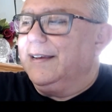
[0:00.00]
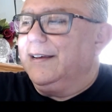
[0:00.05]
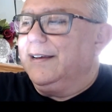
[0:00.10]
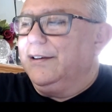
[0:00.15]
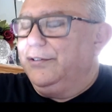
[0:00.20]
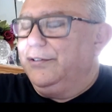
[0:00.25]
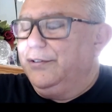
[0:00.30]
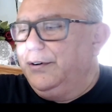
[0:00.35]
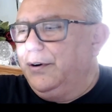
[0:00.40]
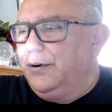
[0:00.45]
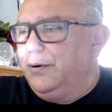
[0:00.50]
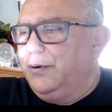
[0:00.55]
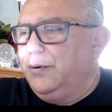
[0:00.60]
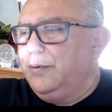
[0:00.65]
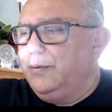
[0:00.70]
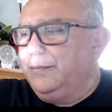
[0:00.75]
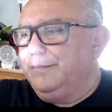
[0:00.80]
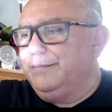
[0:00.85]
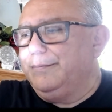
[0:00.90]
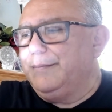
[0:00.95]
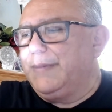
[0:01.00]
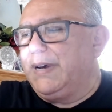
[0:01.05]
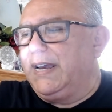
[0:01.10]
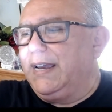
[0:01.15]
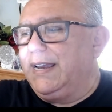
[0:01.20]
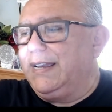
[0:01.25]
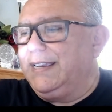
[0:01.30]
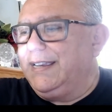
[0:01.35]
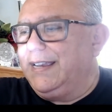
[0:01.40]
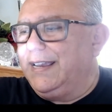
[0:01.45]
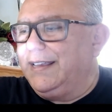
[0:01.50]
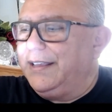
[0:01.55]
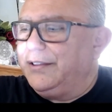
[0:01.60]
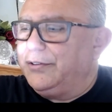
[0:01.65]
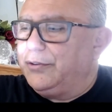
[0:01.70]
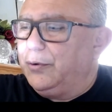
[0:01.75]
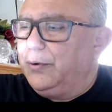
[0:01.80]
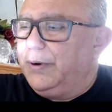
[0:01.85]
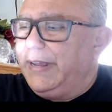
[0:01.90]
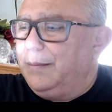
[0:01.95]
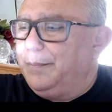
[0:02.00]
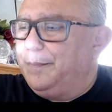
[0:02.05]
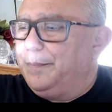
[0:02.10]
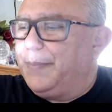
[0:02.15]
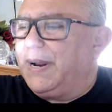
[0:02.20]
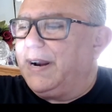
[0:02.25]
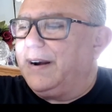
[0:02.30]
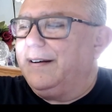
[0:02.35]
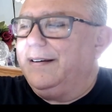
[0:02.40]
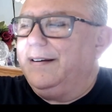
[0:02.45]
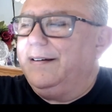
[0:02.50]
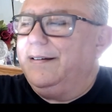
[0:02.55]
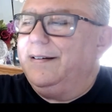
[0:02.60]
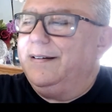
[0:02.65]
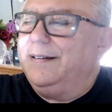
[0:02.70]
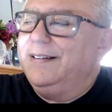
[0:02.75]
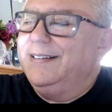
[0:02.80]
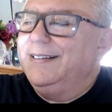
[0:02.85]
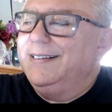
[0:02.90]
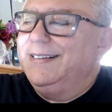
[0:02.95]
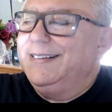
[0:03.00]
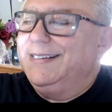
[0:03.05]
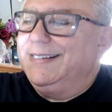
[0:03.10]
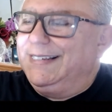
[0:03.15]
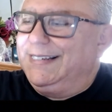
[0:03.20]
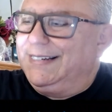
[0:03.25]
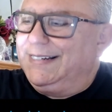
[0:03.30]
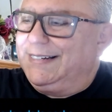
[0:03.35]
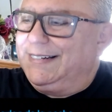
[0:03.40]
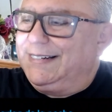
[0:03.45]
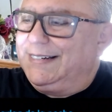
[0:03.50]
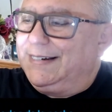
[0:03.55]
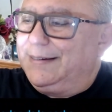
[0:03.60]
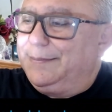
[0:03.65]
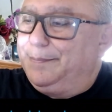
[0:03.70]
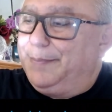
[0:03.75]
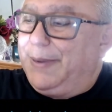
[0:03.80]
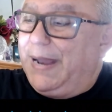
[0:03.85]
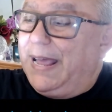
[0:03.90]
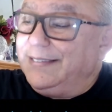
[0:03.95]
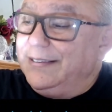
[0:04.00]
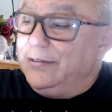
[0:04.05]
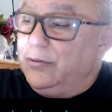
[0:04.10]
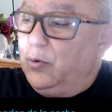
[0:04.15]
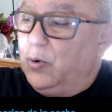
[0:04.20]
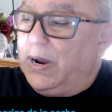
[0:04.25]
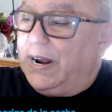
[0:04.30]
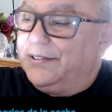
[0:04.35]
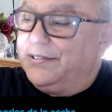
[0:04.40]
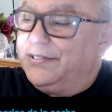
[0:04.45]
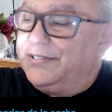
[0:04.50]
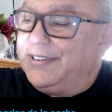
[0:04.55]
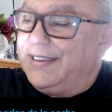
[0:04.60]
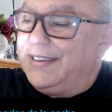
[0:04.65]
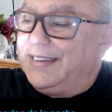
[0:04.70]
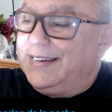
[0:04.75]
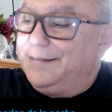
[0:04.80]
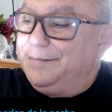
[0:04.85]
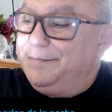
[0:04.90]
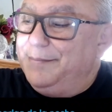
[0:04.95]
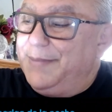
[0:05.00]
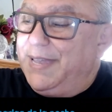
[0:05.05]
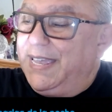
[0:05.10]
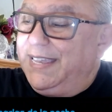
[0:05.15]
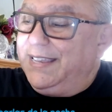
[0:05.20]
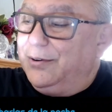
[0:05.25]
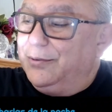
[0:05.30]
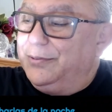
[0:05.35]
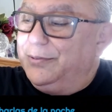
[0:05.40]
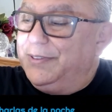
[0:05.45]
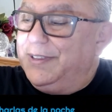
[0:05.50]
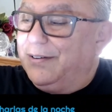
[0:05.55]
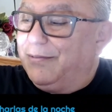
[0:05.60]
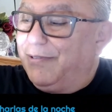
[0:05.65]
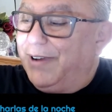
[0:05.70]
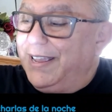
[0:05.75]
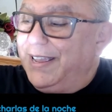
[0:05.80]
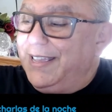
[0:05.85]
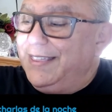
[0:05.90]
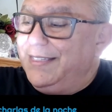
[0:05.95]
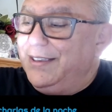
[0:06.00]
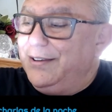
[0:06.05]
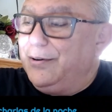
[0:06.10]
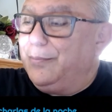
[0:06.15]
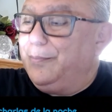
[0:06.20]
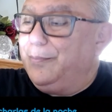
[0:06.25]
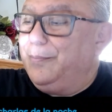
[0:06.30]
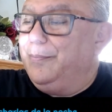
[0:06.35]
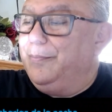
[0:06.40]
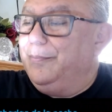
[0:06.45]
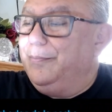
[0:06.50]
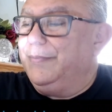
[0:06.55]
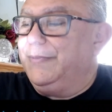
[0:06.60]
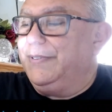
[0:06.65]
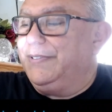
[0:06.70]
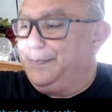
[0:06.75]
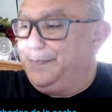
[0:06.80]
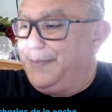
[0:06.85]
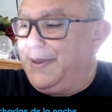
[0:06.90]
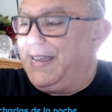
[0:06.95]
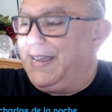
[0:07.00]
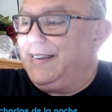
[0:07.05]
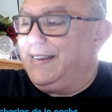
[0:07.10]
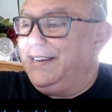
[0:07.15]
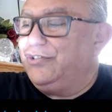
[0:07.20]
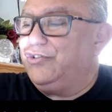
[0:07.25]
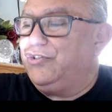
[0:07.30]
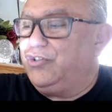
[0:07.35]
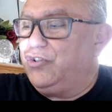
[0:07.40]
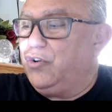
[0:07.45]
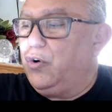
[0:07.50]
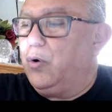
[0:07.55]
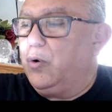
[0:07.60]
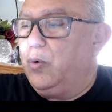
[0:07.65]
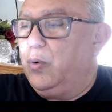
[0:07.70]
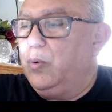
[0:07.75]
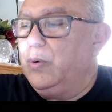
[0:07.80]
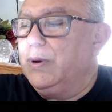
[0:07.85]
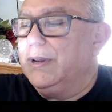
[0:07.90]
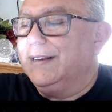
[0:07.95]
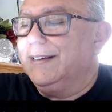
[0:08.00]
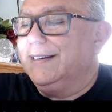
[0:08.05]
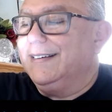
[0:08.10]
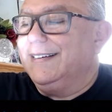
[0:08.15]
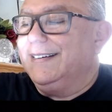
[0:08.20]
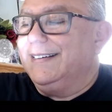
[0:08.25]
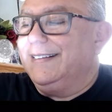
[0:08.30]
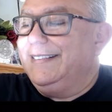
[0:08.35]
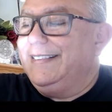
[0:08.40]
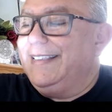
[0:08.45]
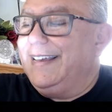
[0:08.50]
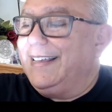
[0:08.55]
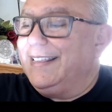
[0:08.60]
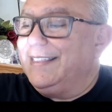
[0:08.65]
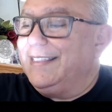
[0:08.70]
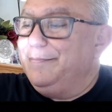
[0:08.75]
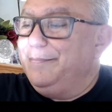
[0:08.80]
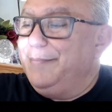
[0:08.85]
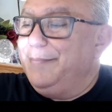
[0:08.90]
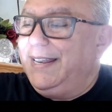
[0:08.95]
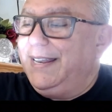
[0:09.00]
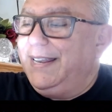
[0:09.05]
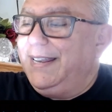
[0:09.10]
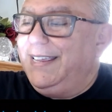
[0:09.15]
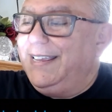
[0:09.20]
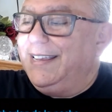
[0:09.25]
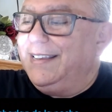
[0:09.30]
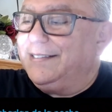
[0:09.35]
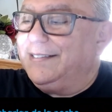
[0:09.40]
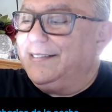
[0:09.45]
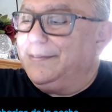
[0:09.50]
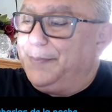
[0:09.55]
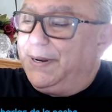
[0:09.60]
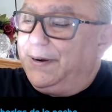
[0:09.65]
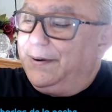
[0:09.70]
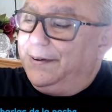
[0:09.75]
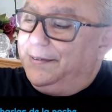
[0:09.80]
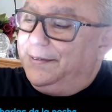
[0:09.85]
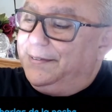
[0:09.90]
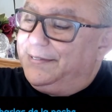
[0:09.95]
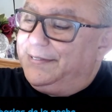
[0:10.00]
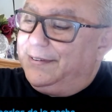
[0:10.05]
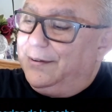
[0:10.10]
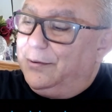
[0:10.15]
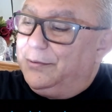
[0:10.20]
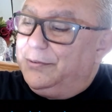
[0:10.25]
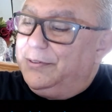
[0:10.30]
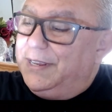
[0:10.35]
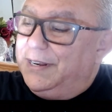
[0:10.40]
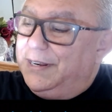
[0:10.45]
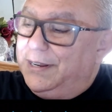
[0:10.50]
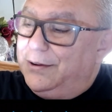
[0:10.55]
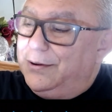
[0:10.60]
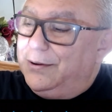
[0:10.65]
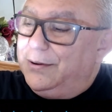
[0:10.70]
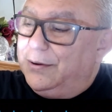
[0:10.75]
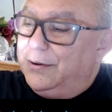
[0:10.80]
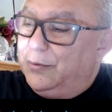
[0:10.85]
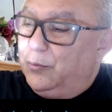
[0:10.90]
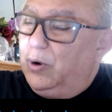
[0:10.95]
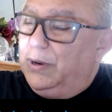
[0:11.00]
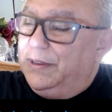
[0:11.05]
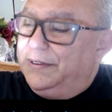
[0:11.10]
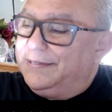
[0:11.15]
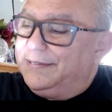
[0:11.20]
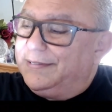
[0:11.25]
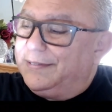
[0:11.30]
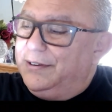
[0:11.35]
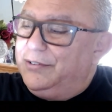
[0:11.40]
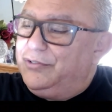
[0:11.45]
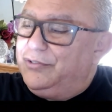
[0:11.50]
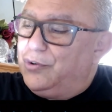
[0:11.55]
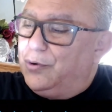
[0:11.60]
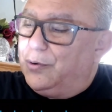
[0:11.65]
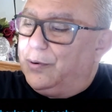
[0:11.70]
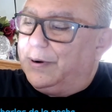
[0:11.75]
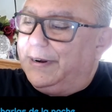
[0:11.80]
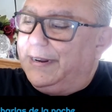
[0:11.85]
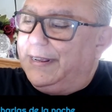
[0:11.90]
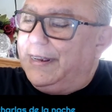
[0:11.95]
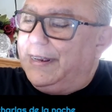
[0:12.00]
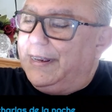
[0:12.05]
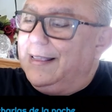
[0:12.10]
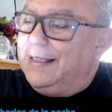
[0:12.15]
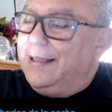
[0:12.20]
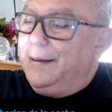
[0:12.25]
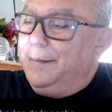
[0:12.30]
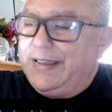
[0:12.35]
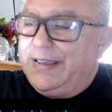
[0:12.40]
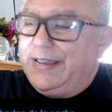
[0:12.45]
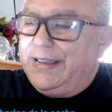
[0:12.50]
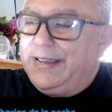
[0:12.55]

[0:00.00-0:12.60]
You know, my editorial partner, Plácido Garza, make on the radio Spanish show that many experts on the Wall Street Journal made